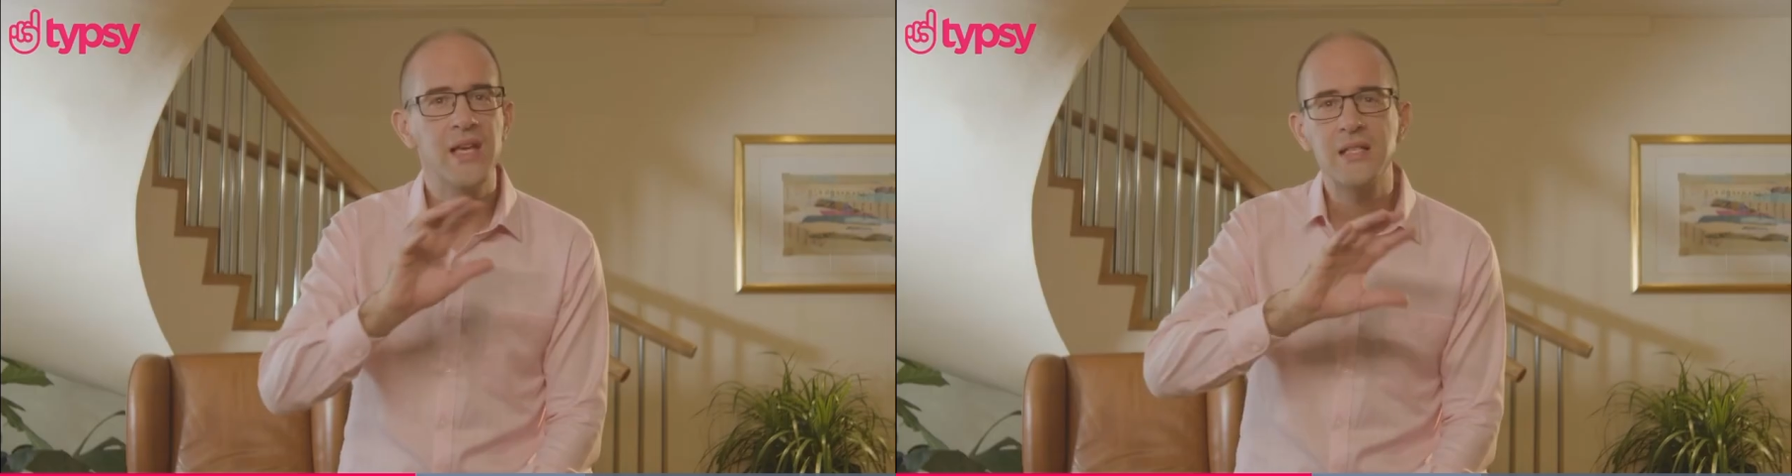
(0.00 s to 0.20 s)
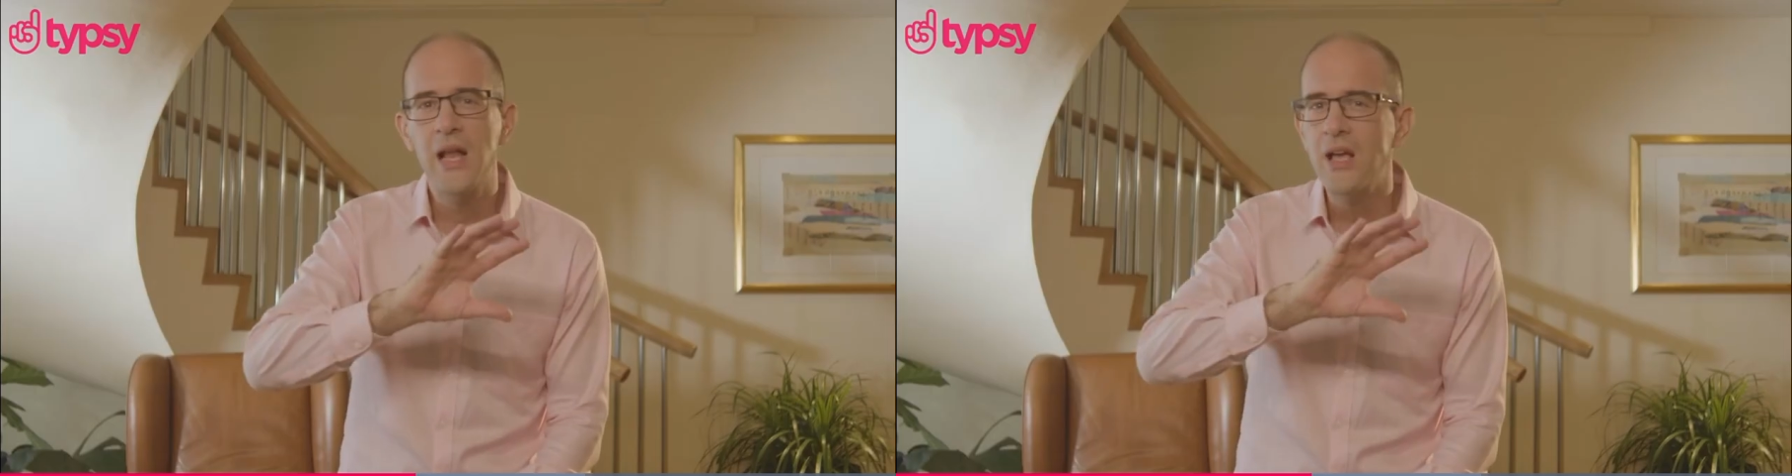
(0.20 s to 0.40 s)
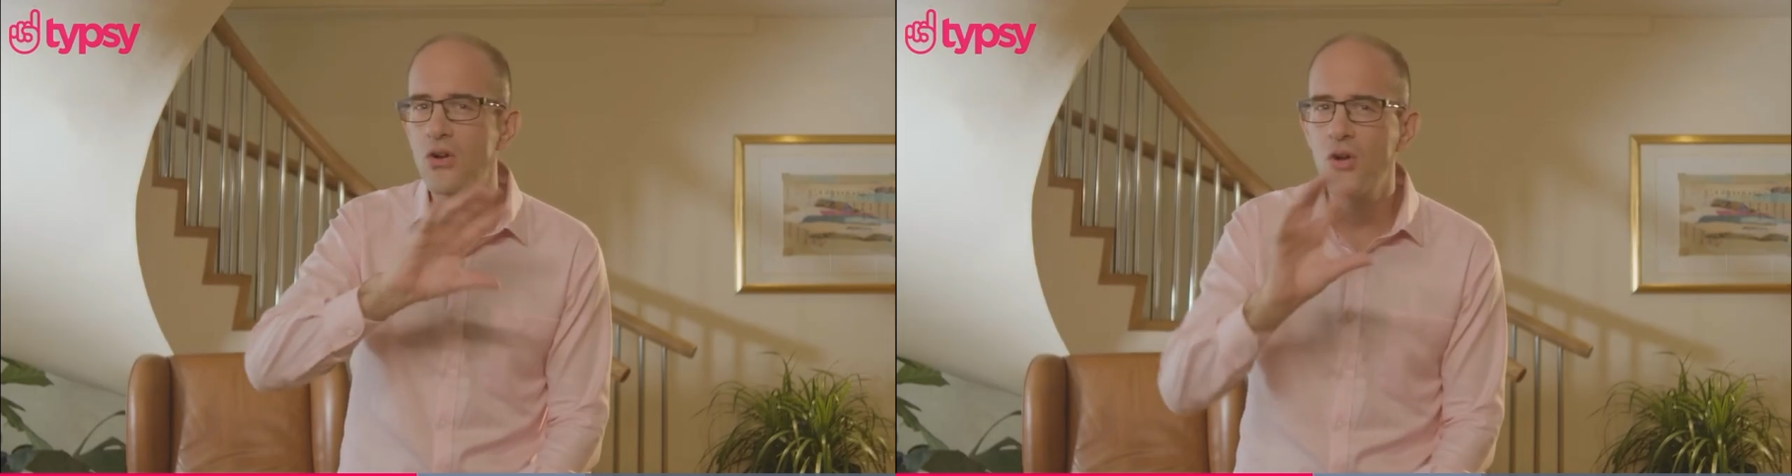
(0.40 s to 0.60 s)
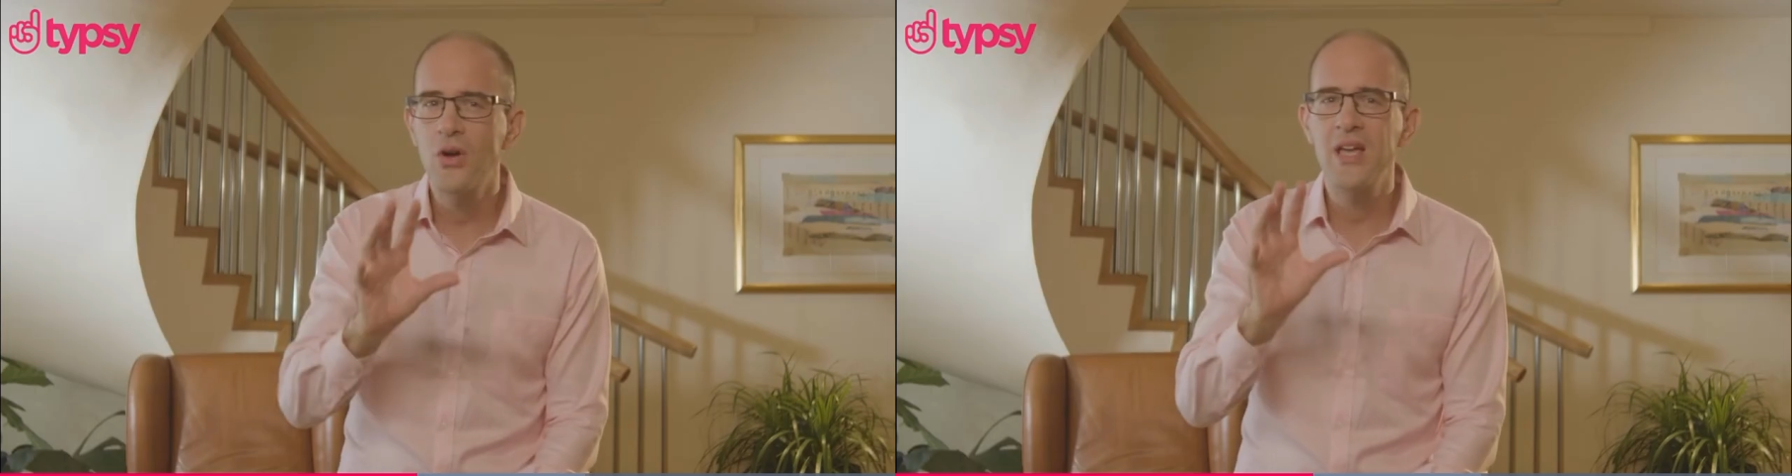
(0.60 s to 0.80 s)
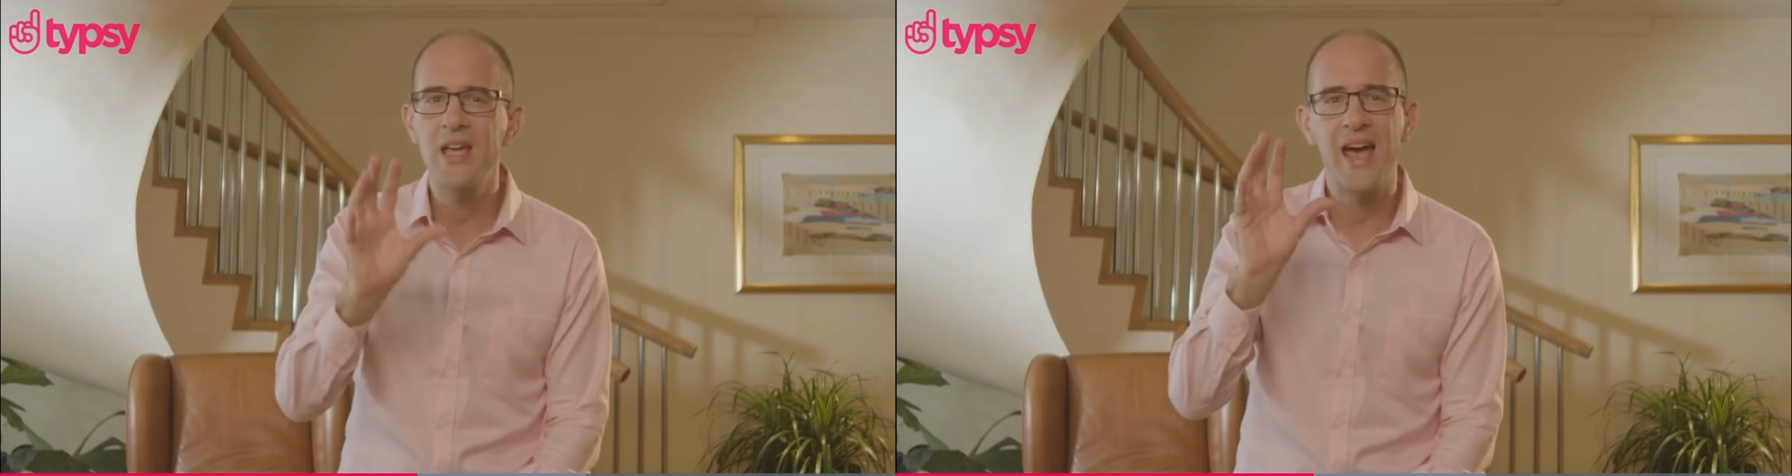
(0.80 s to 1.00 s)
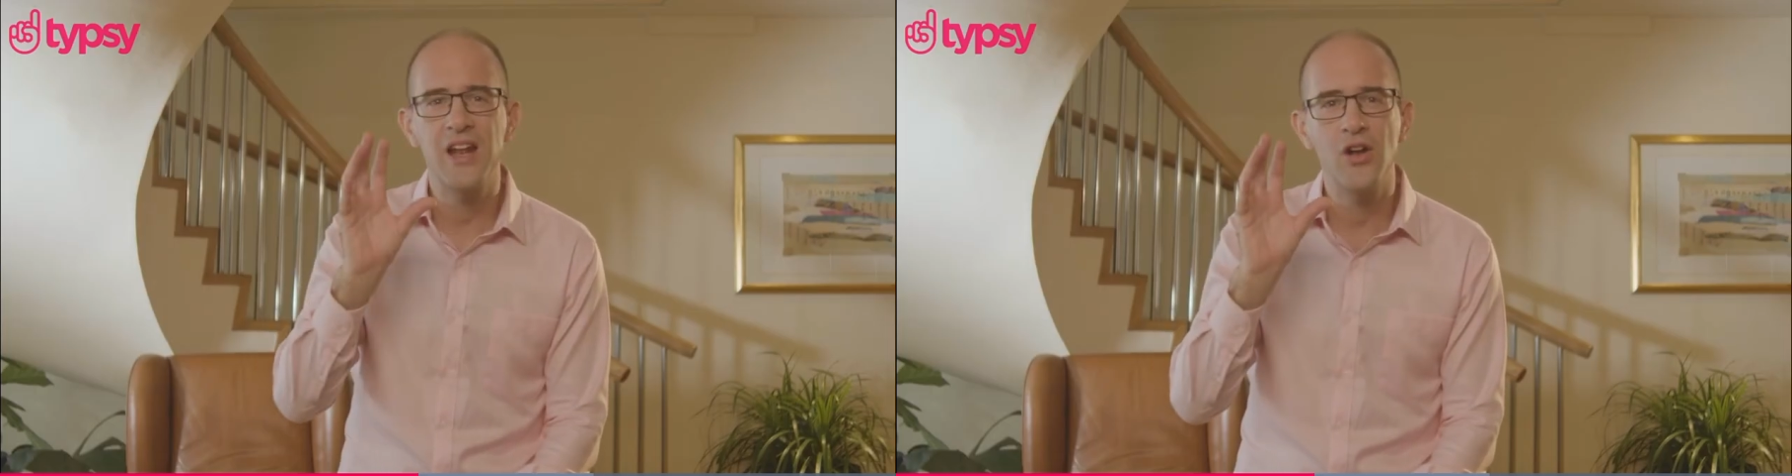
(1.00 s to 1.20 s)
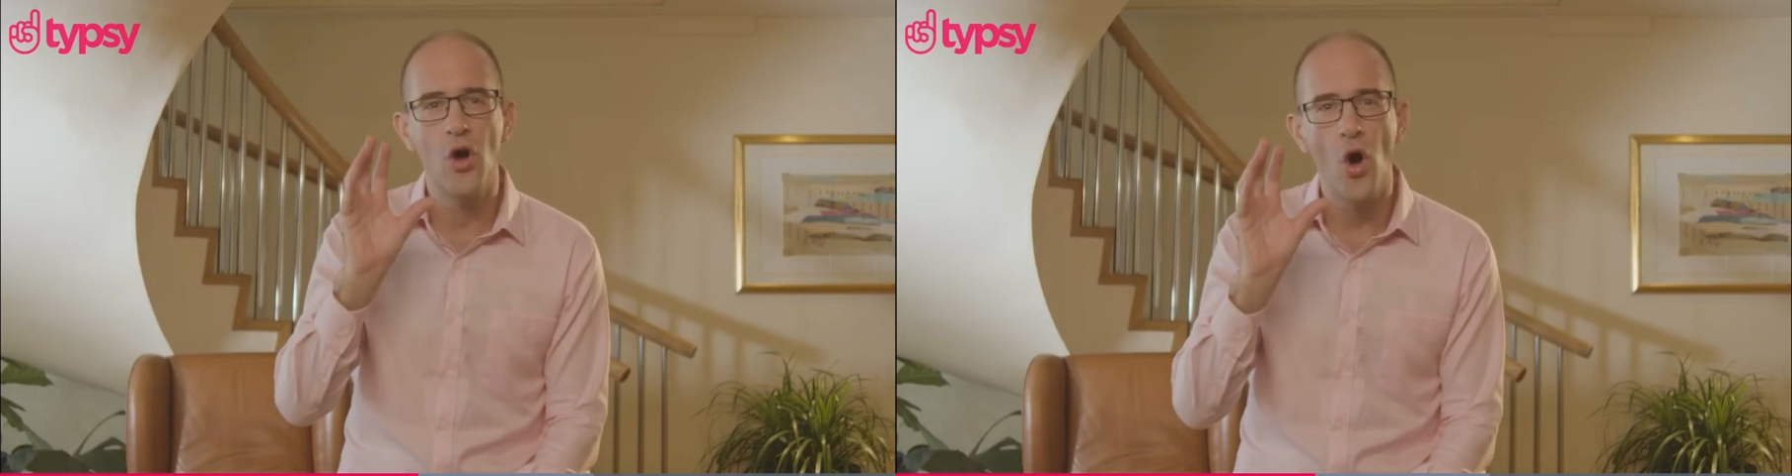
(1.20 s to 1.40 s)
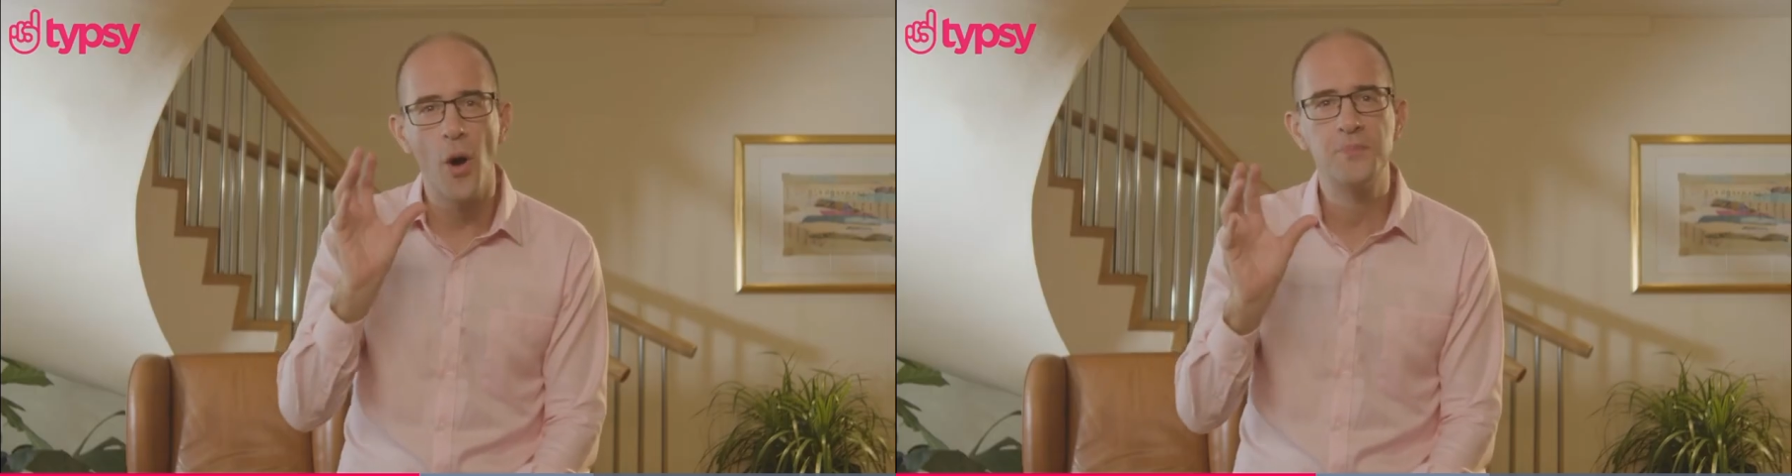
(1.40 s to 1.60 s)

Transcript: It's like looking at an